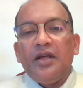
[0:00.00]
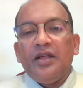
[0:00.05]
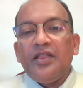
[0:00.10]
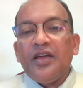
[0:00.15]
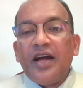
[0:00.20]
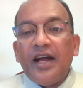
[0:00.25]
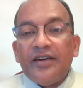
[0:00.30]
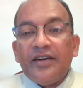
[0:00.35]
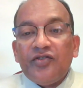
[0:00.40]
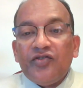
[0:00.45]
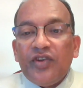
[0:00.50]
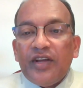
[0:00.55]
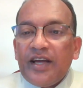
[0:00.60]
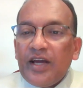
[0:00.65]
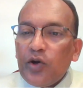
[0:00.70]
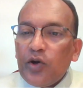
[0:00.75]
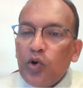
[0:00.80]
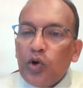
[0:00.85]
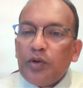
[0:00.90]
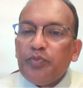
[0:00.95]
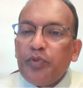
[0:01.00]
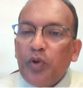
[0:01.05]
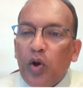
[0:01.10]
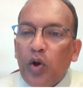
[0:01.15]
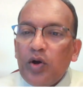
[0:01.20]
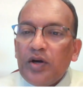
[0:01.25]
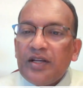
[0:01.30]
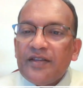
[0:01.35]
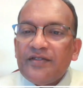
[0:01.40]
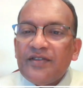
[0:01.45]
The country cannot
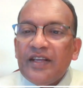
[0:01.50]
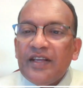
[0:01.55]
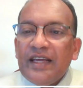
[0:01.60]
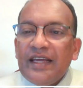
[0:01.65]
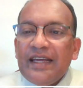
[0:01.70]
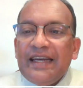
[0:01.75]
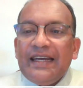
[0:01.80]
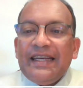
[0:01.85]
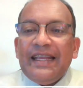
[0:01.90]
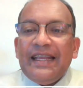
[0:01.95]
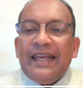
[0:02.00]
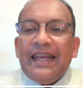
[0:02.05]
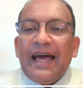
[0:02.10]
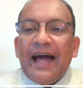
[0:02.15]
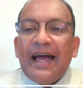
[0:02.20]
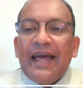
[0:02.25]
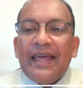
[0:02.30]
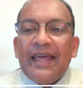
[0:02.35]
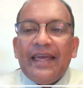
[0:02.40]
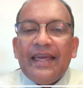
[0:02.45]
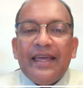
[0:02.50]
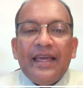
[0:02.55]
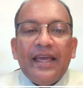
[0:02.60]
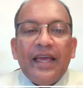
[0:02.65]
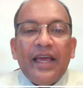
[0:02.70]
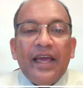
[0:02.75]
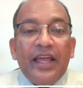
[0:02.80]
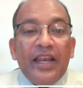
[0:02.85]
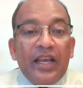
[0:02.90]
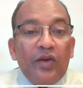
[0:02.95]
progress in denying
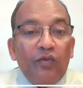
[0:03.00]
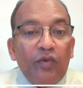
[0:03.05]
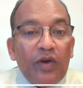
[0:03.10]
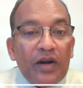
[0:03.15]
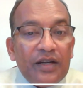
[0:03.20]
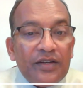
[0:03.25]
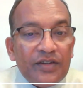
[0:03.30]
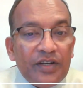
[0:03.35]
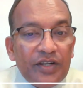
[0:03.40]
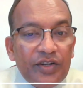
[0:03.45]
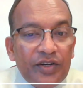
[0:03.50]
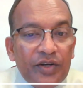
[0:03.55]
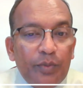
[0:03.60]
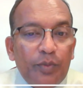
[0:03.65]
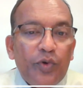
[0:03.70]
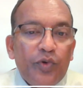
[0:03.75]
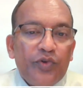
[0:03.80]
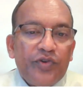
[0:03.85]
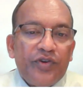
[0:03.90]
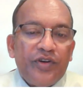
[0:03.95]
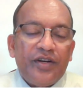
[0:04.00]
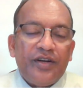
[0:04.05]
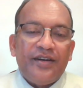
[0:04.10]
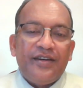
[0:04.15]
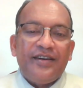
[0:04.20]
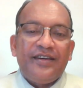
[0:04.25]
anyone's contribution.